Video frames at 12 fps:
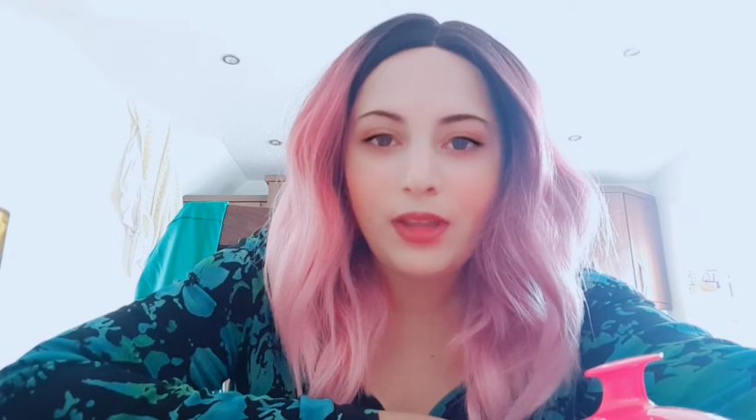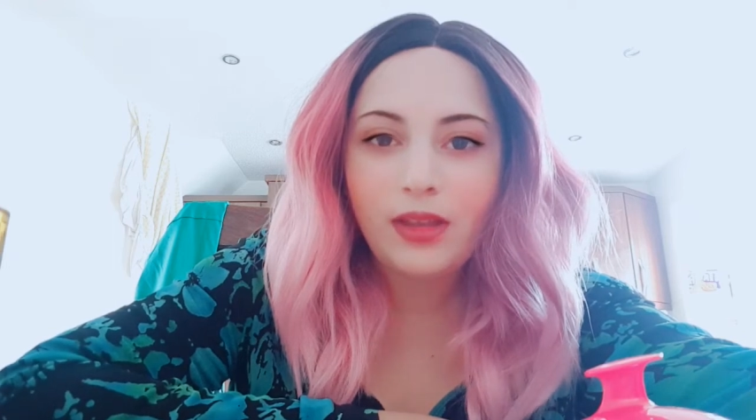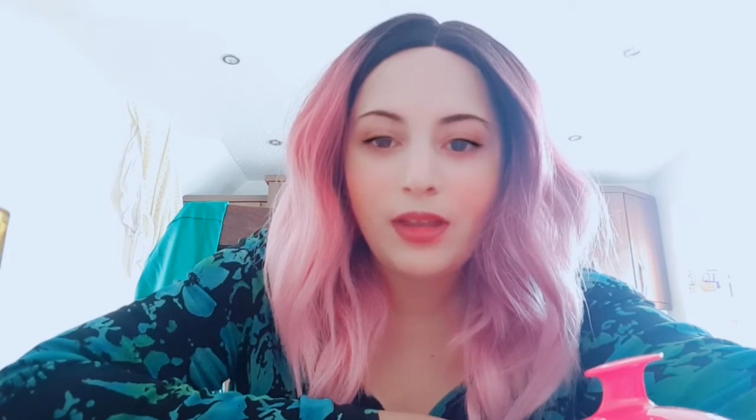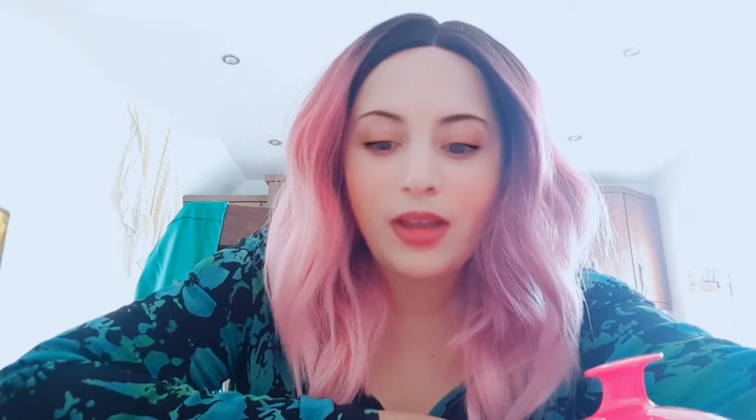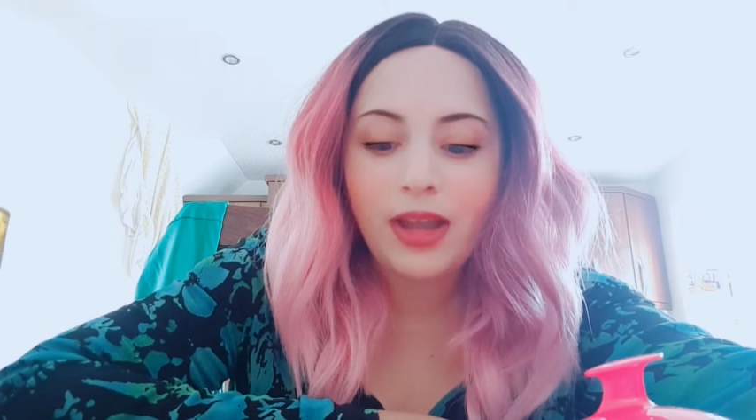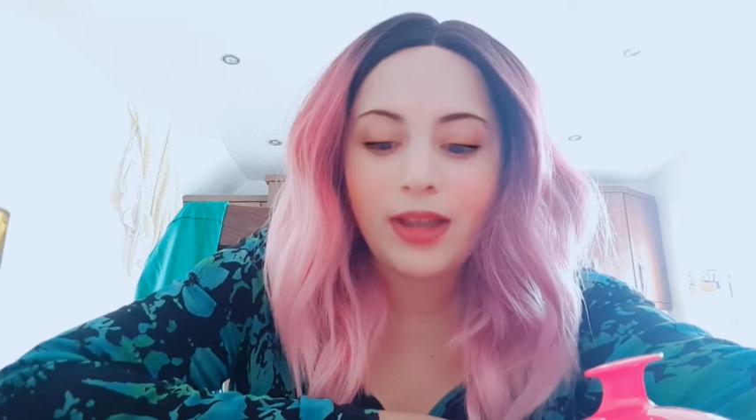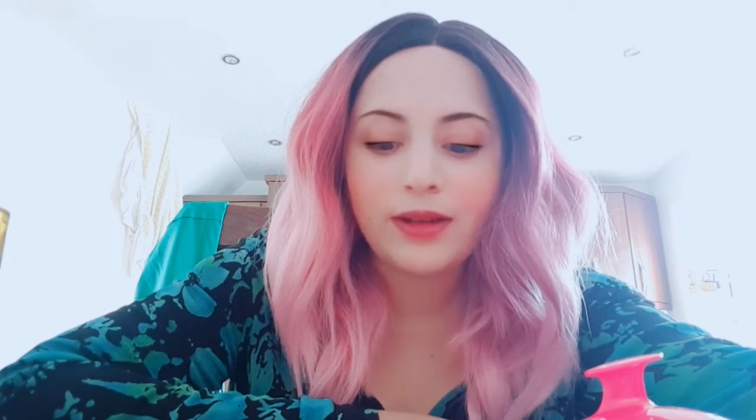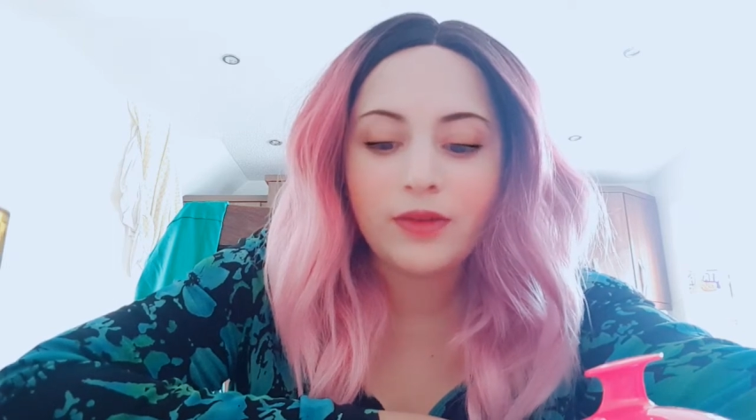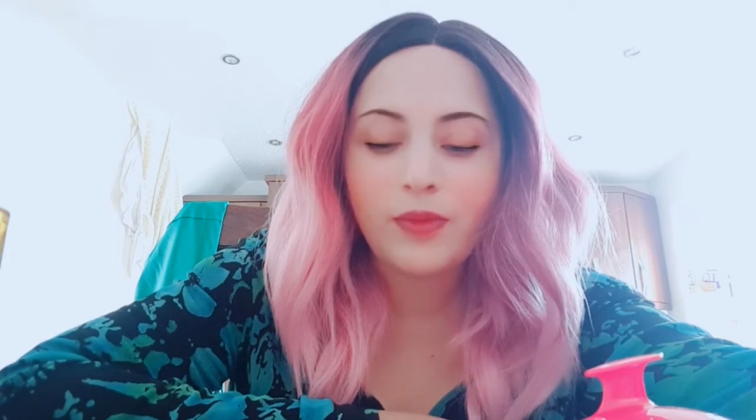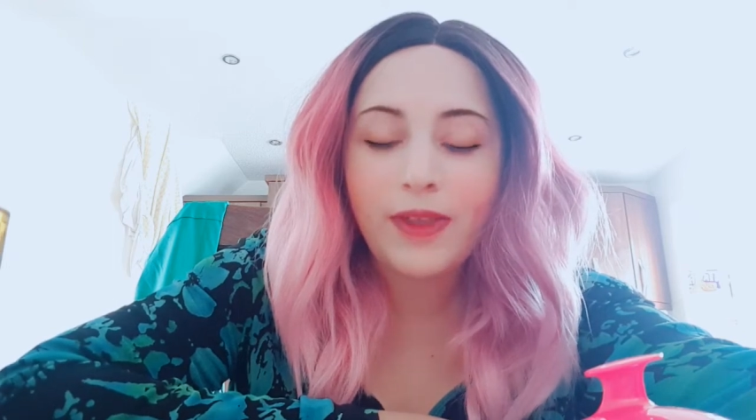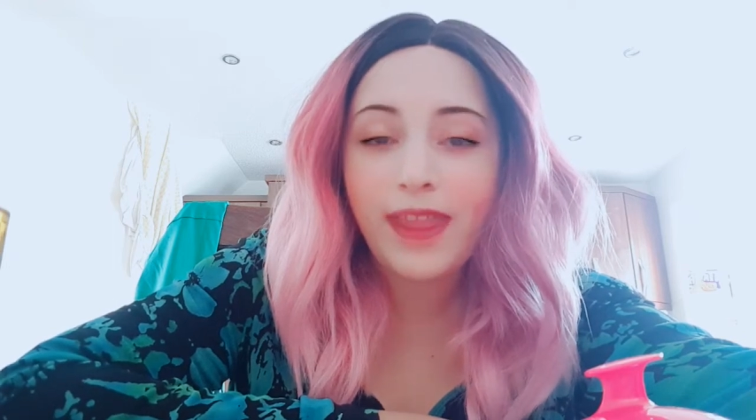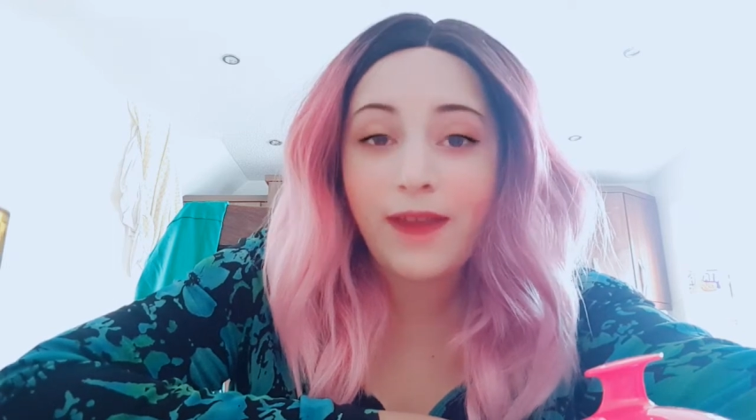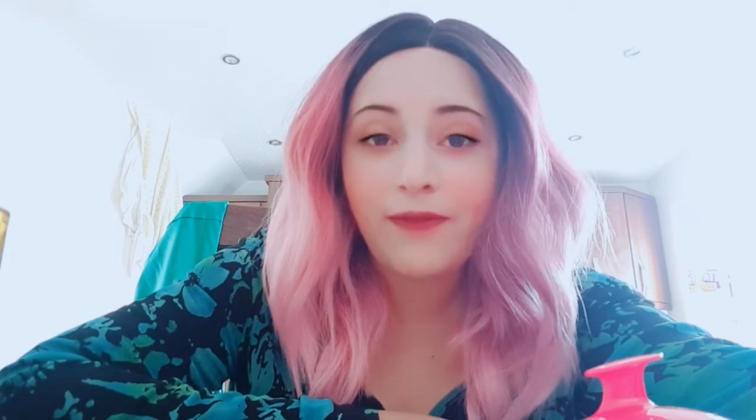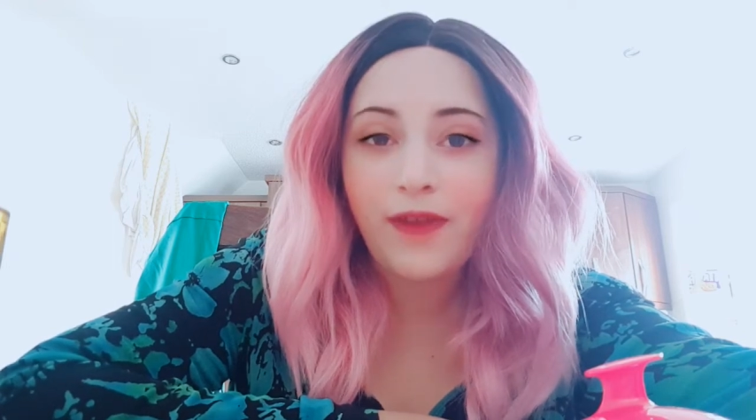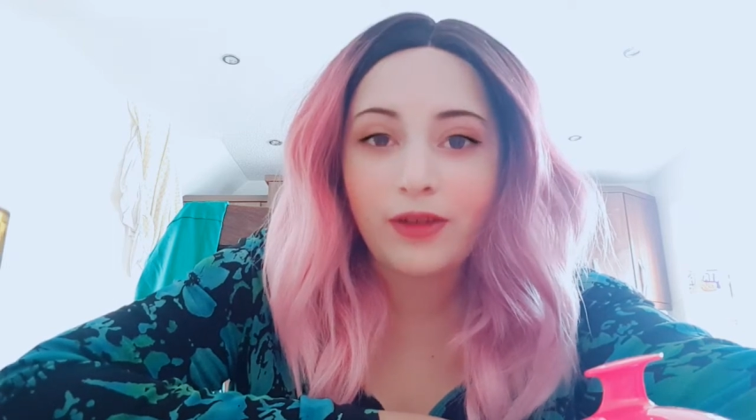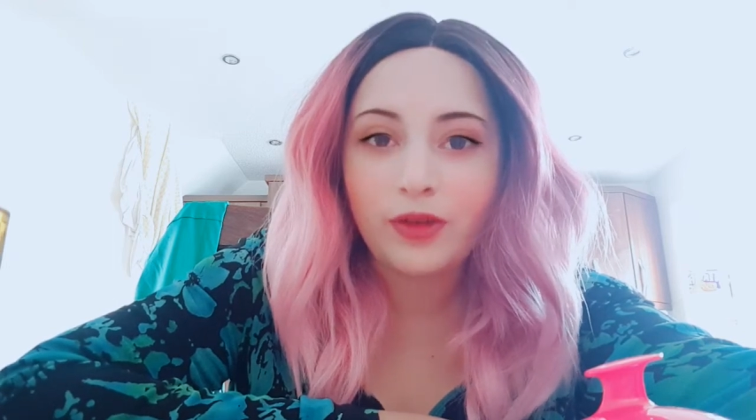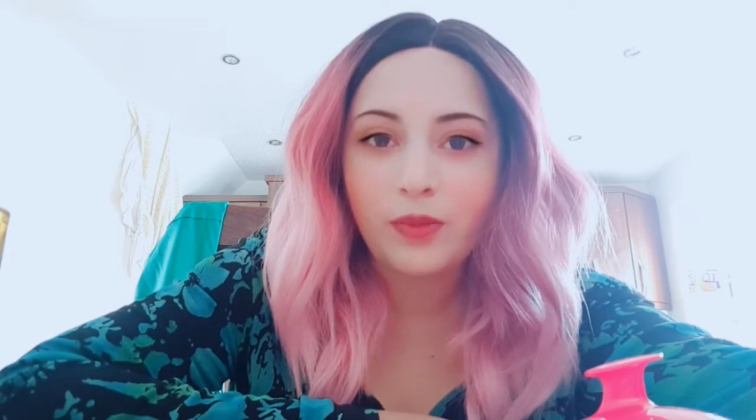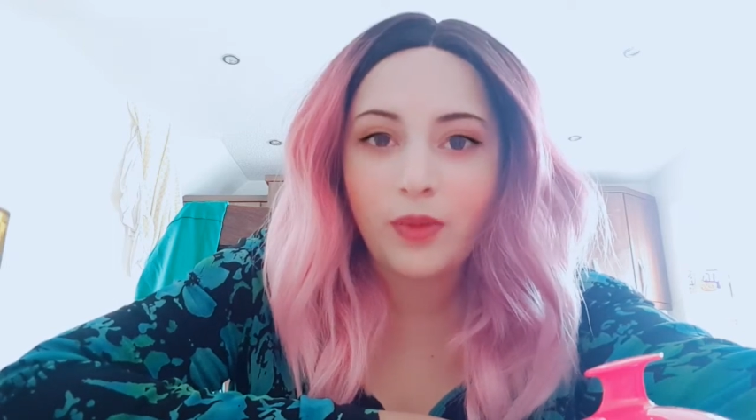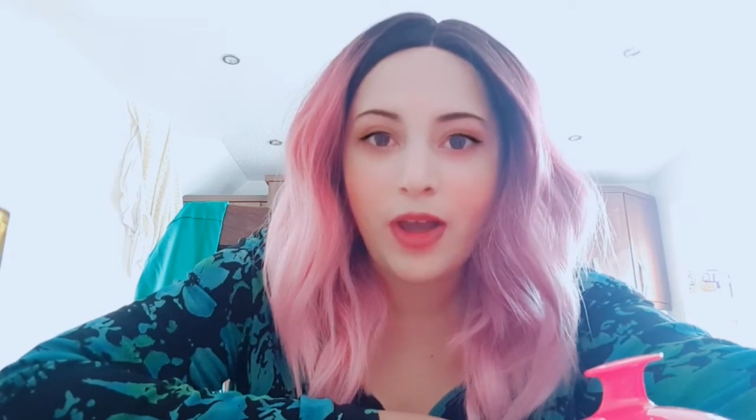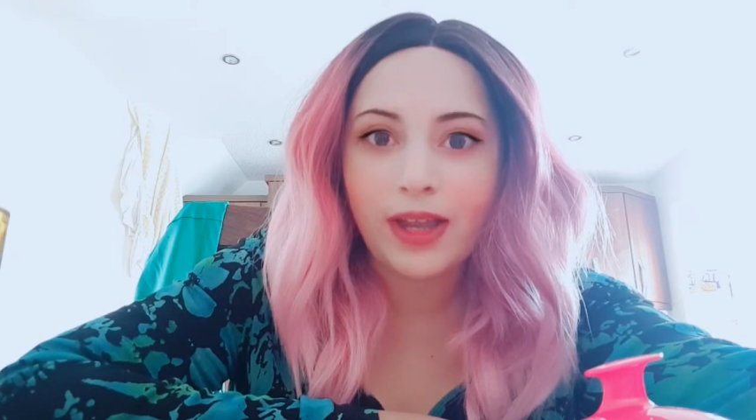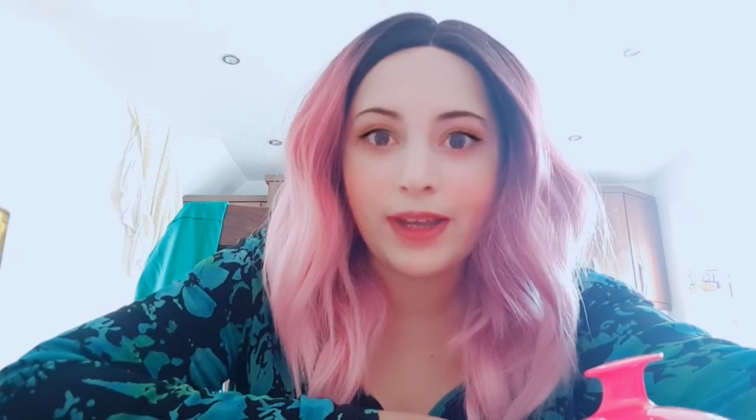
And when they failed to work,